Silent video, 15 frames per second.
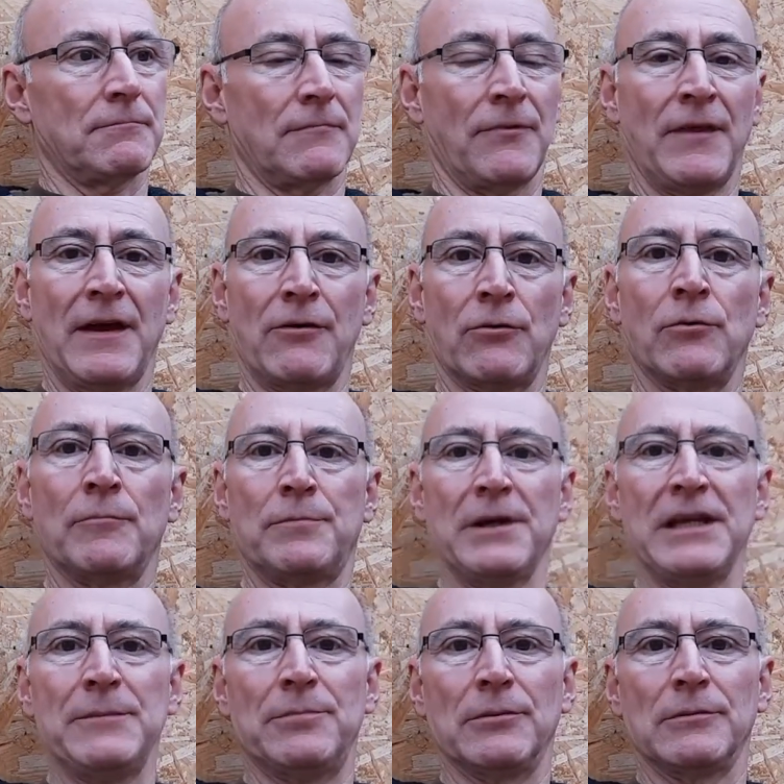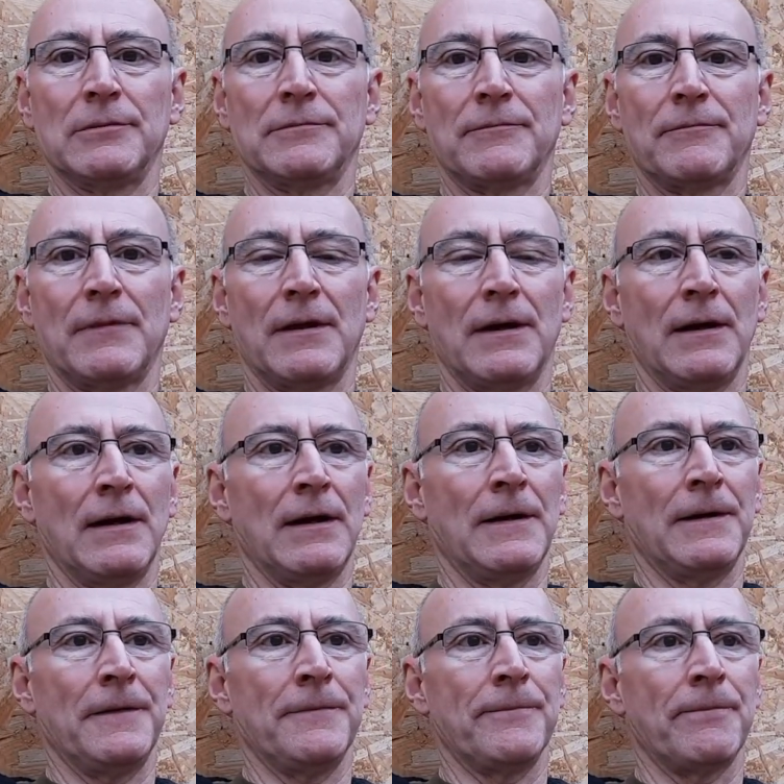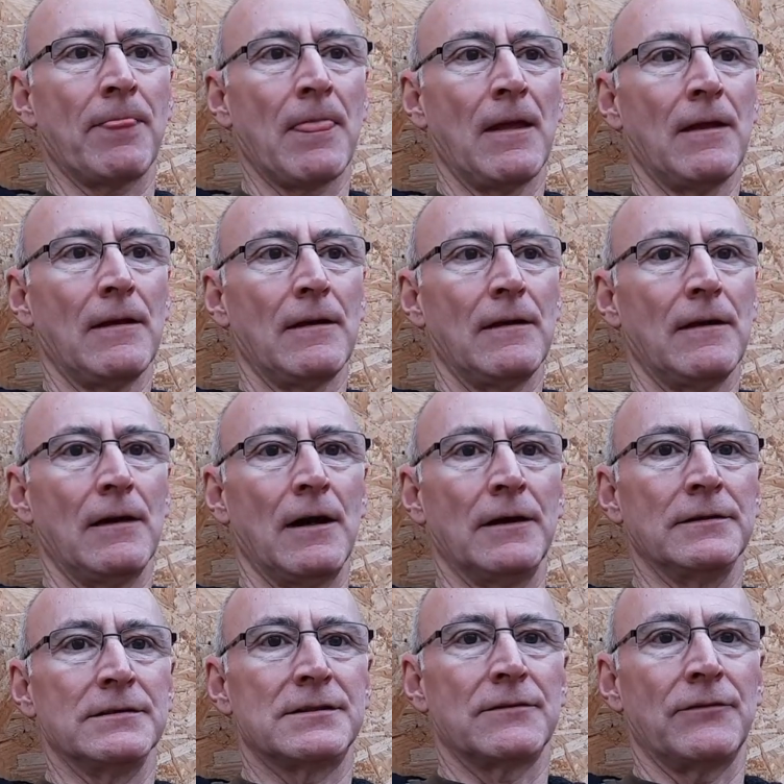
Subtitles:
their own people and